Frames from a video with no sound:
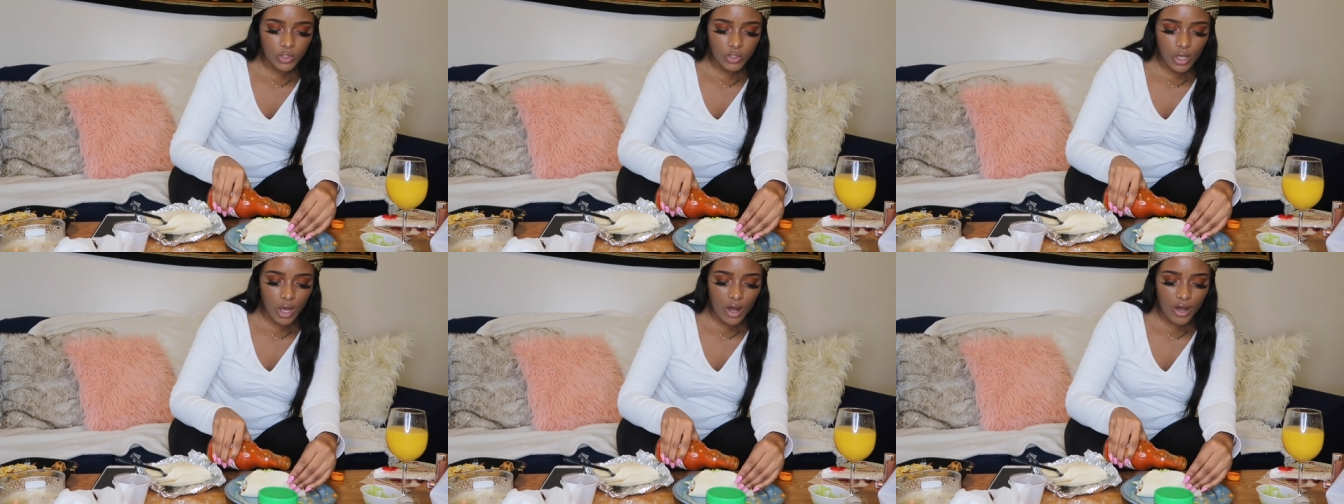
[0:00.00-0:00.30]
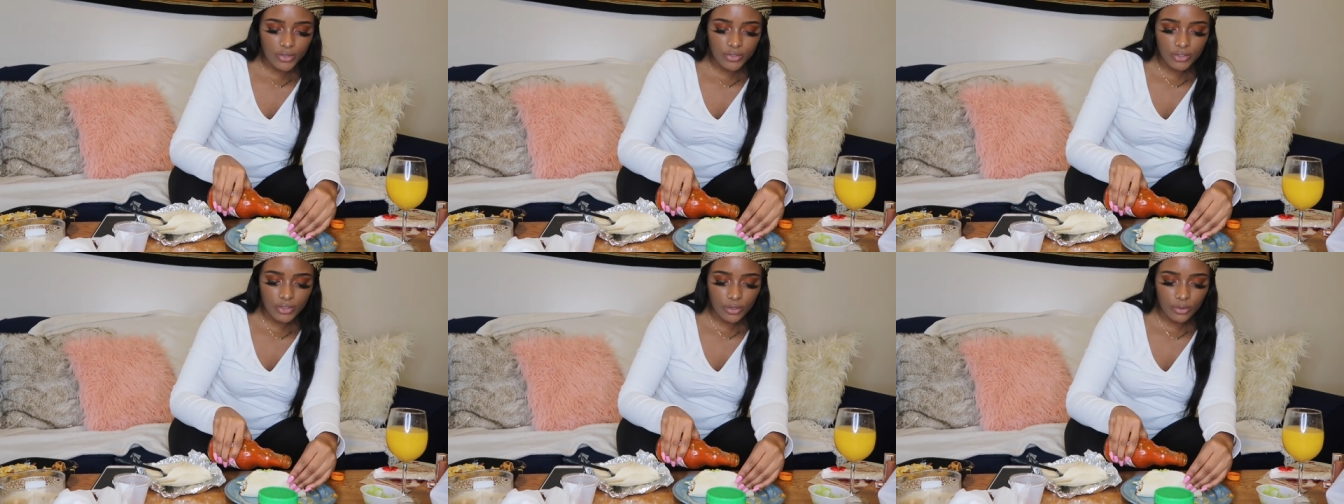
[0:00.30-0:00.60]

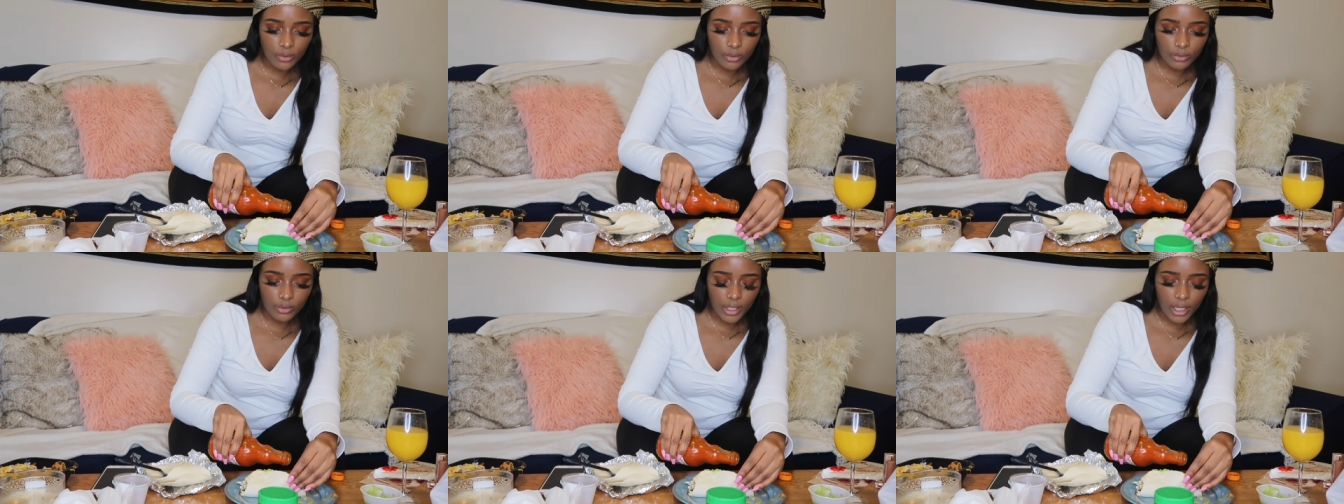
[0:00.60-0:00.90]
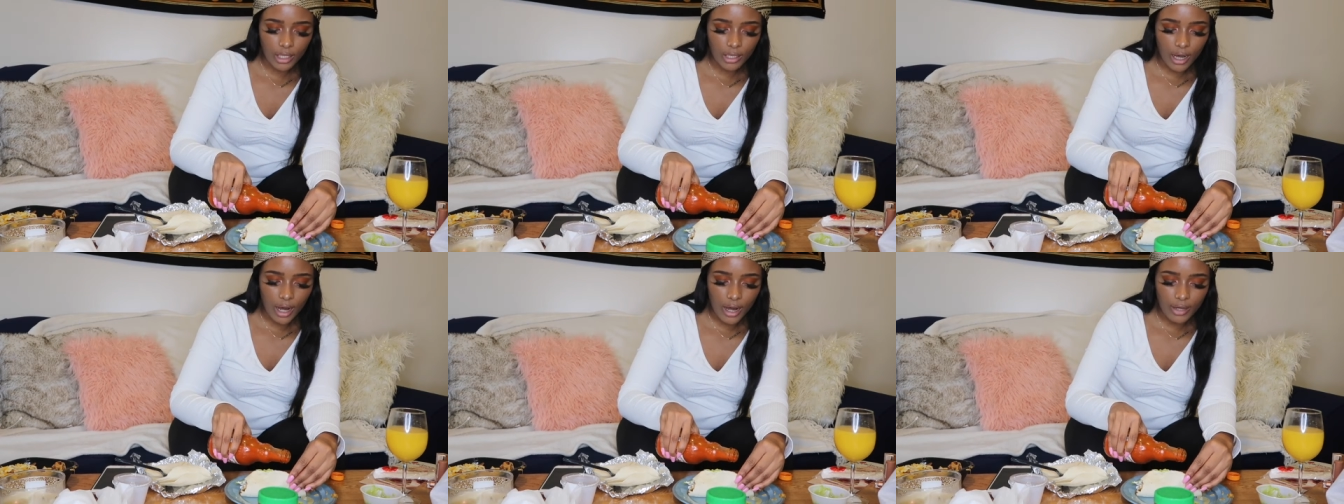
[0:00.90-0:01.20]
sauce or
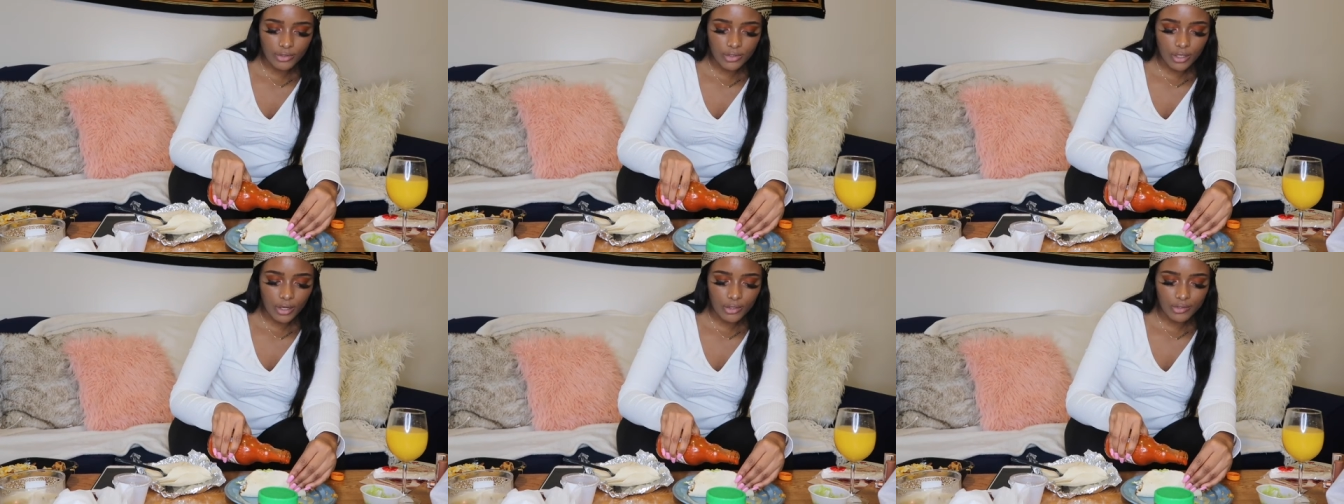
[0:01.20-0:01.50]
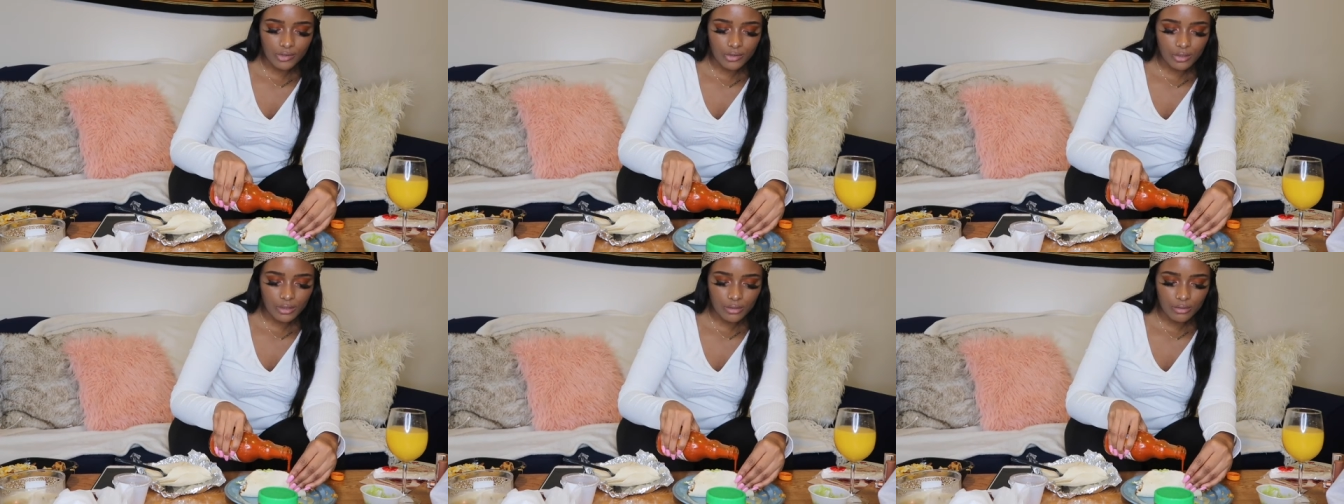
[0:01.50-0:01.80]
like hot
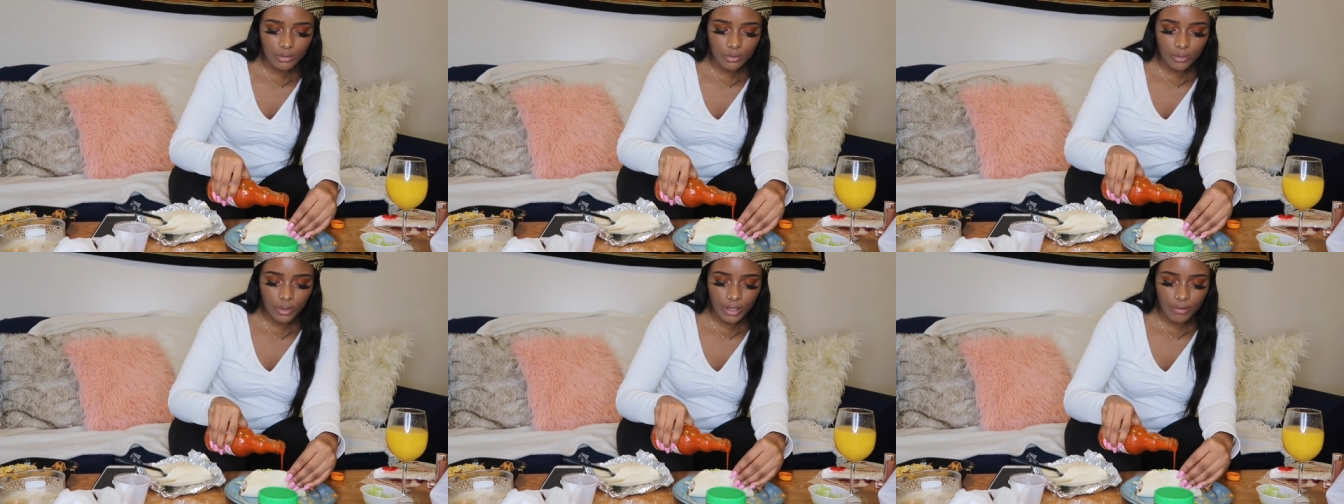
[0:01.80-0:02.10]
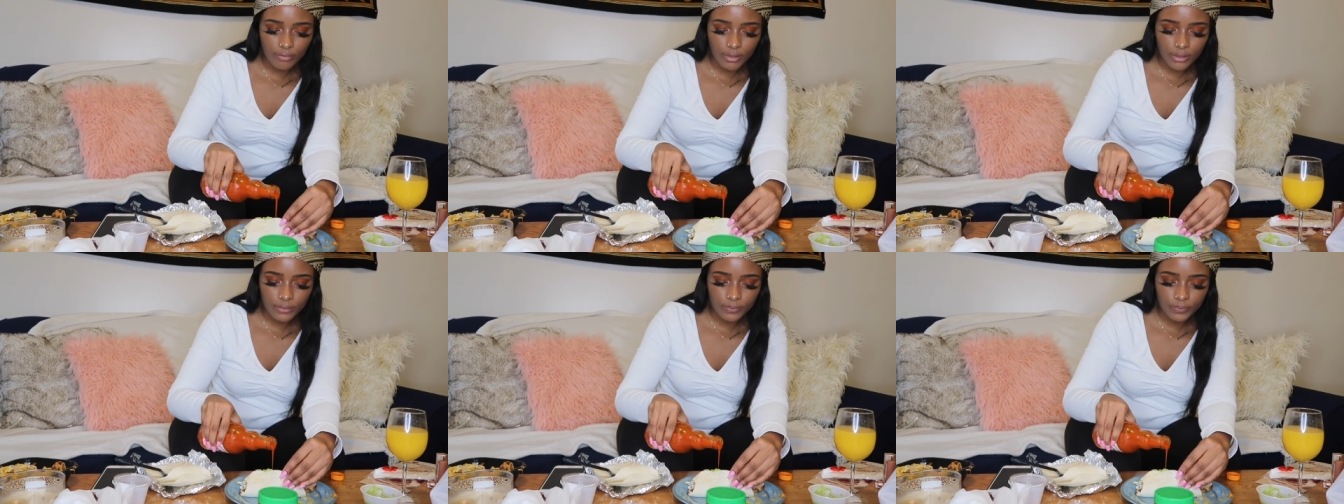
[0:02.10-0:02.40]
sauce or
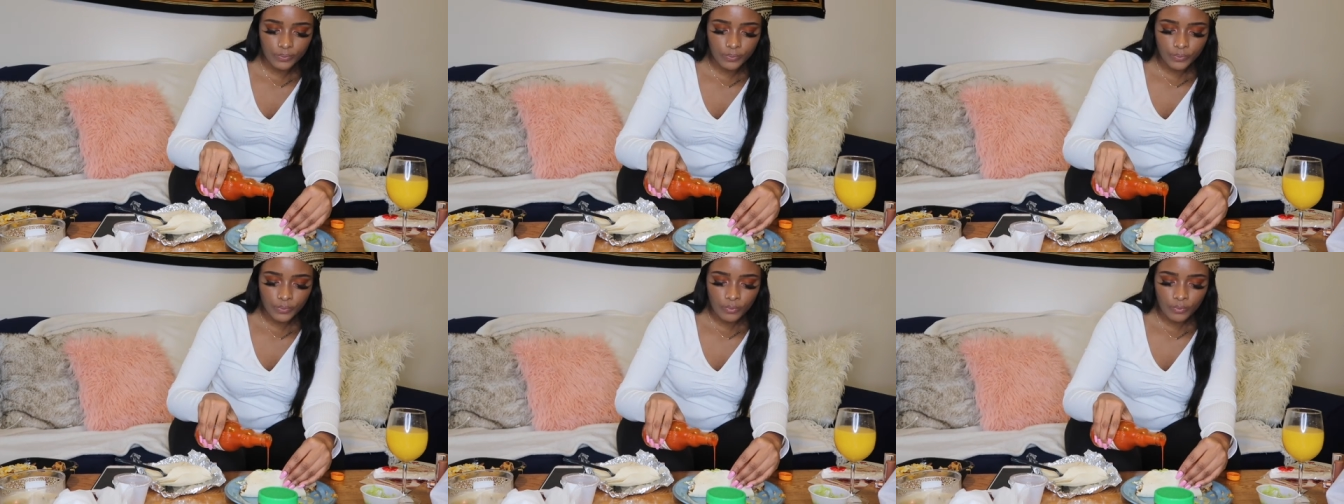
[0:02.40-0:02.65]
whatever.